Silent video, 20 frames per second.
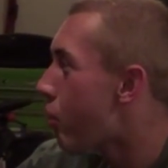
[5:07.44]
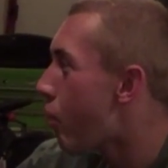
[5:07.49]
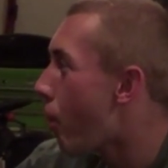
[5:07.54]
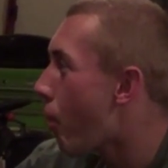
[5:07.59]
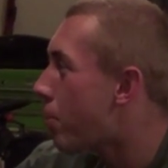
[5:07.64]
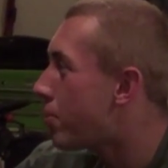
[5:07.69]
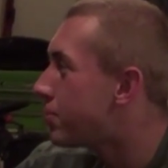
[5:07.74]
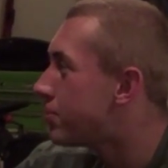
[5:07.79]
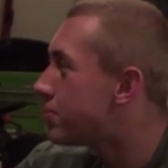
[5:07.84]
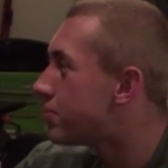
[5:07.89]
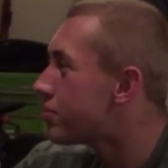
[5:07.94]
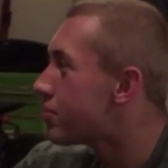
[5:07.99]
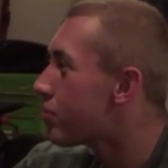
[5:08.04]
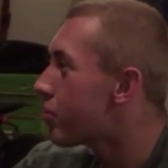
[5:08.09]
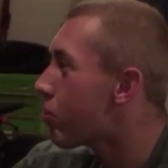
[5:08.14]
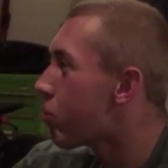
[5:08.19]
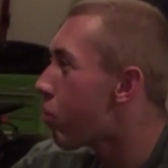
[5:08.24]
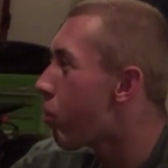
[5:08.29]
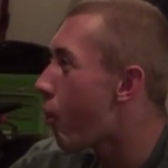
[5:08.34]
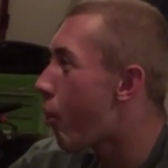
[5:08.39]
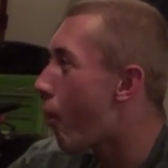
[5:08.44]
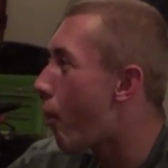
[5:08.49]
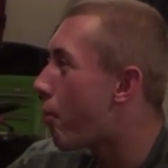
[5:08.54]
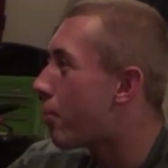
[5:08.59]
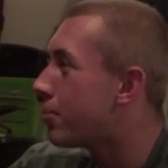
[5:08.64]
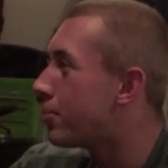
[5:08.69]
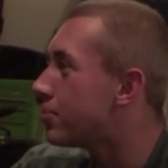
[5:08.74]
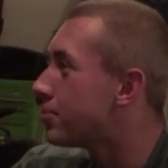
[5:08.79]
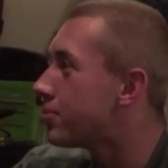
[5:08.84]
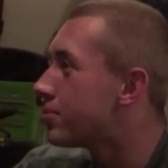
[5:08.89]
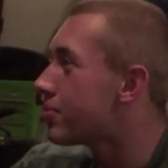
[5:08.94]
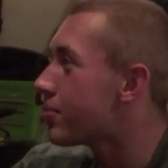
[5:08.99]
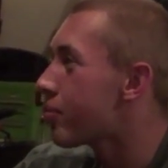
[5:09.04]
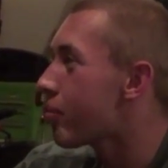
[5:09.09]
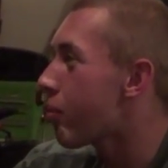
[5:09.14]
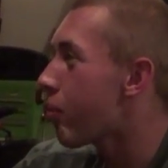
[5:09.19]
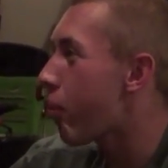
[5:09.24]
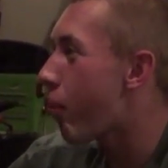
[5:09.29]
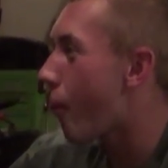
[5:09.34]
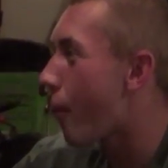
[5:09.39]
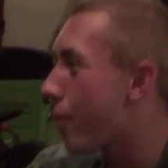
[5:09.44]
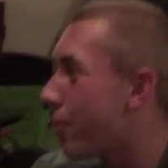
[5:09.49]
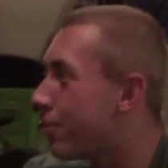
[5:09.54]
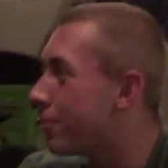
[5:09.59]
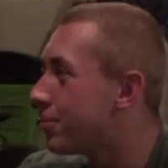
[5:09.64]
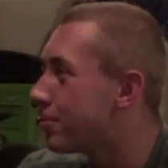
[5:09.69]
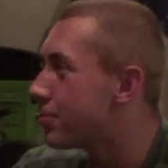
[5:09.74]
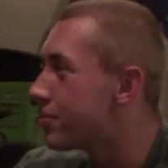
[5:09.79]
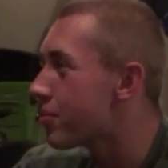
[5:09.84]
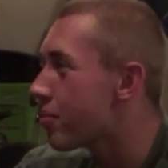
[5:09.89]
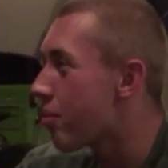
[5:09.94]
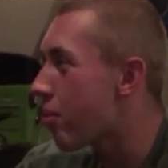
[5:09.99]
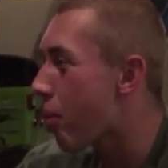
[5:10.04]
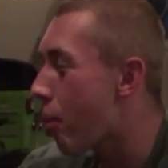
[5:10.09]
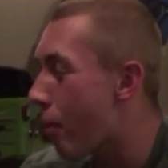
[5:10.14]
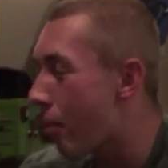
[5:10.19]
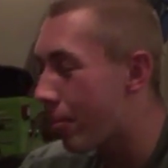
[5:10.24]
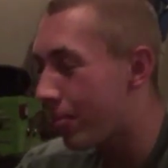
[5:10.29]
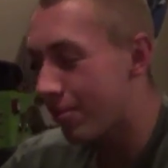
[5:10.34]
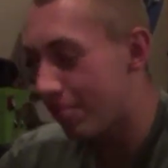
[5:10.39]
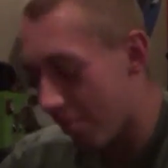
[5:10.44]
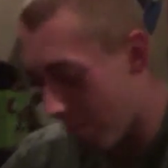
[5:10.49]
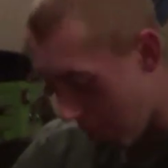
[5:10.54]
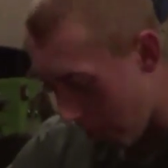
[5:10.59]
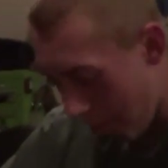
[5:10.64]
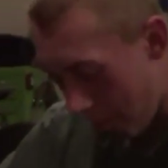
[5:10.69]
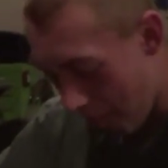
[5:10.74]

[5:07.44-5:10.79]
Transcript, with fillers: Hold that L. Dude, I could probably not